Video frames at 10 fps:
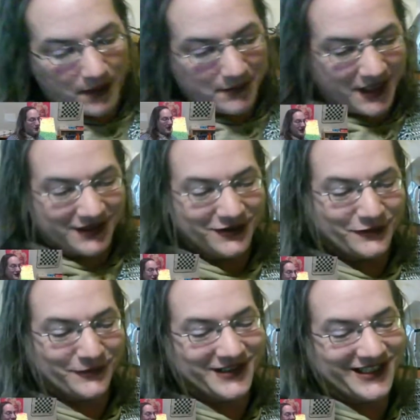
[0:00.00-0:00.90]
might look
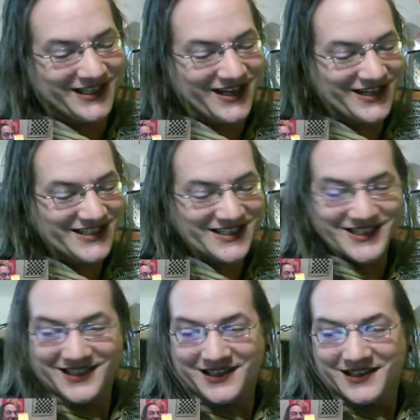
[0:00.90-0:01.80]
really nice.
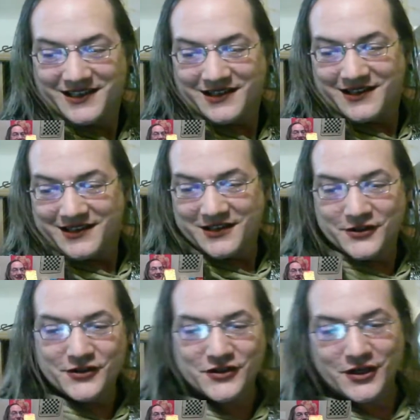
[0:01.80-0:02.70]

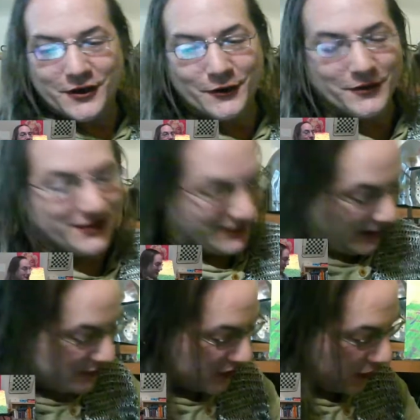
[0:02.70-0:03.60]
So I'm
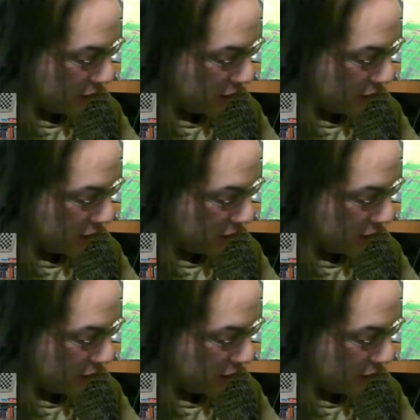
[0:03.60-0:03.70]
just going to